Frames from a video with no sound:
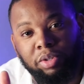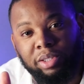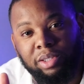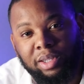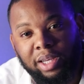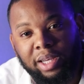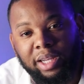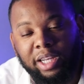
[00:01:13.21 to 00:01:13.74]

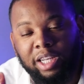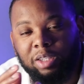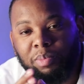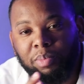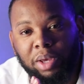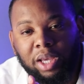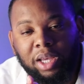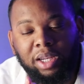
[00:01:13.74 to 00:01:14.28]
instead is
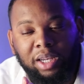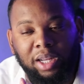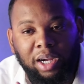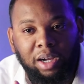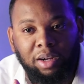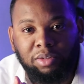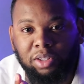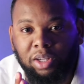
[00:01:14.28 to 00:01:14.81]
pay it
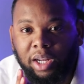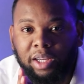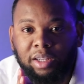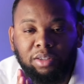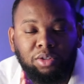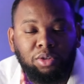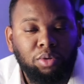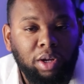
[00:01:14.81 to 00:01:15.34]
down to
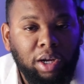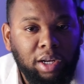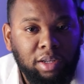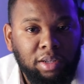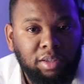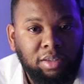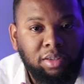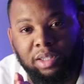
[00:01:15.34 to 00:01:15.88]
like two
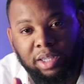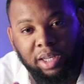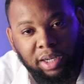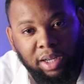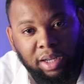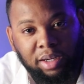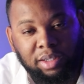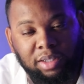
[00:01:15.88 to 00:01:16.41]
dollars to ten
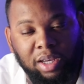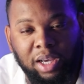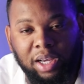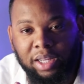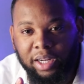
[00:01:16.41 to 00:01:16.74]
dollars.